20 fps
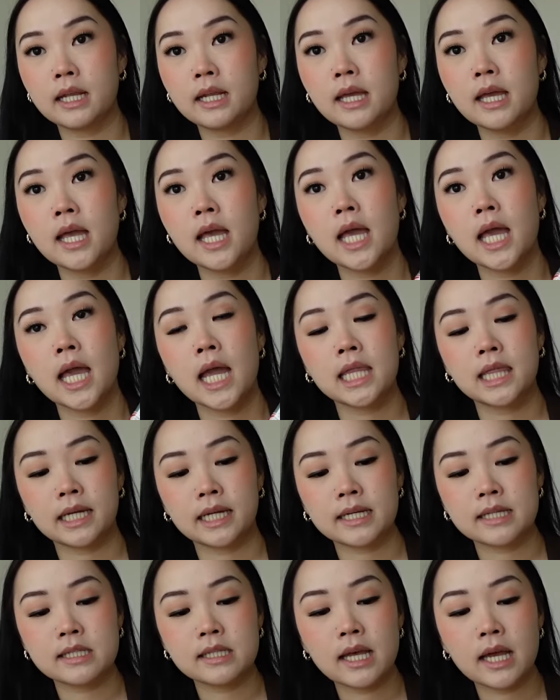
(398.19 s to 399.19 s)
And like
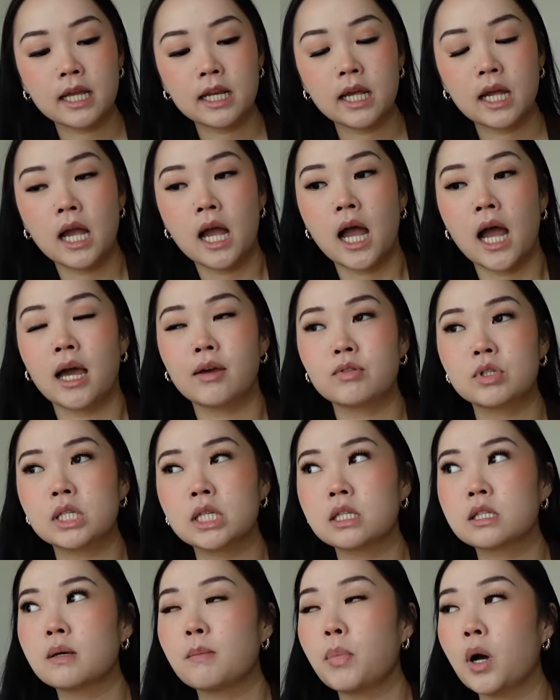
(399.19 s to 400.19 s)
I said, I've
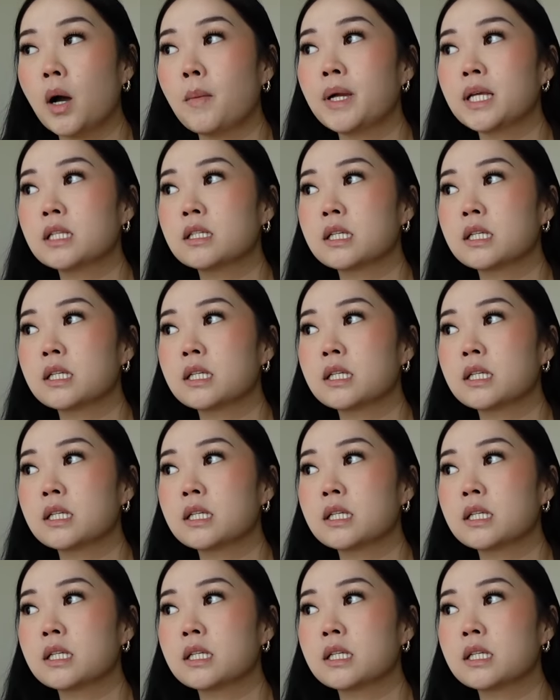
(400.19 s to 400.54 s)
seen some pomade